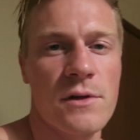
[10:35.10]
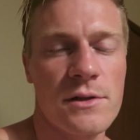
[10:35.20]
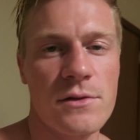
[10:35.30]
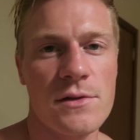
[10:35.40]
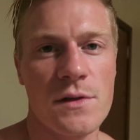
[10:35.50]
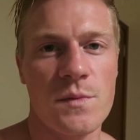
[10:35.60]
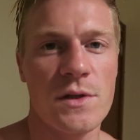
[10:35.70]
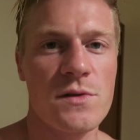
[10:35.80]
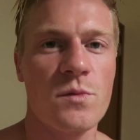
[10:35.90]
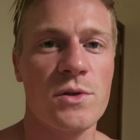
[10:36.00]
Right dudes, it's
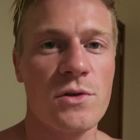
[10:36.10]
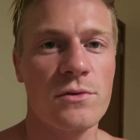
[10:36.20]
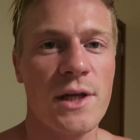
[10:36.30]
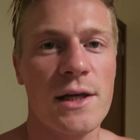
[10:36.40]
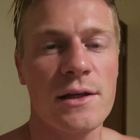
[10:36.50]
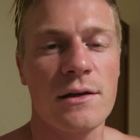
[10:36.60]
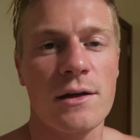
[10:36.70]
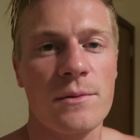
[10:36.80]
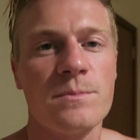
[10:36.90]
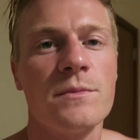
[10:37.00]
been a super chill day
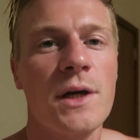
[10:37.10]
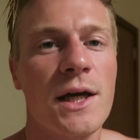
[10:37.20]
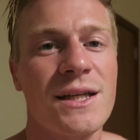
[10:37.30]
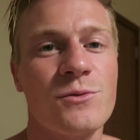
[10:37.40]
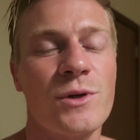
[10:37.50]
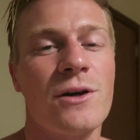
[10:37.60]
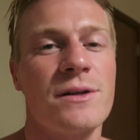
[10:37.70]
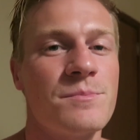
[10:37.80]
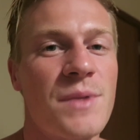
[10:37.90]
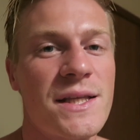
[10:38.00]
um, and we
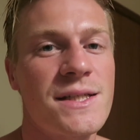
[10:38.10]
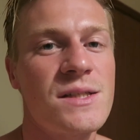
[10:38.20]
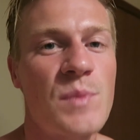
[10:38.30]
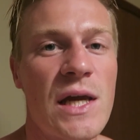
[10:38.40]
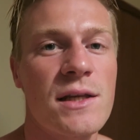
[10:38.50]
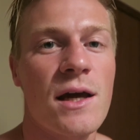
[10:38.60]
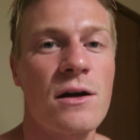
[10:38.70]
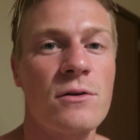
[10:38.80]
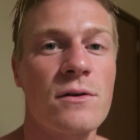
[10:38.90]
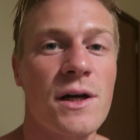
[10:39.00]
are in Betty's Bay
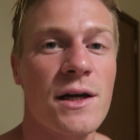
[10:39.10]
now.